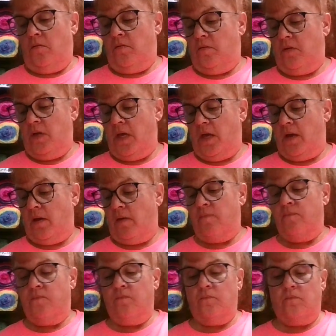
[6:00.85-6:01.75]
yeah,
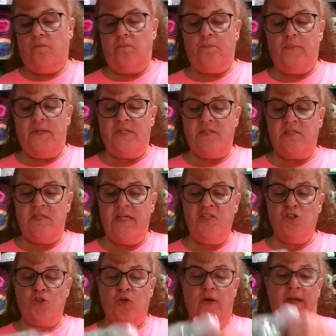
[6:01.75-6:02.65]
but
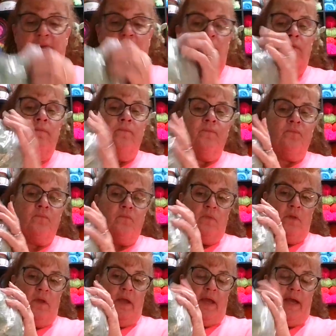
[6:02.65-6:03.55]
sage green.
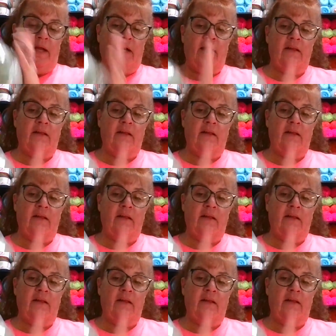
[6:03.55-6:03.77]
And I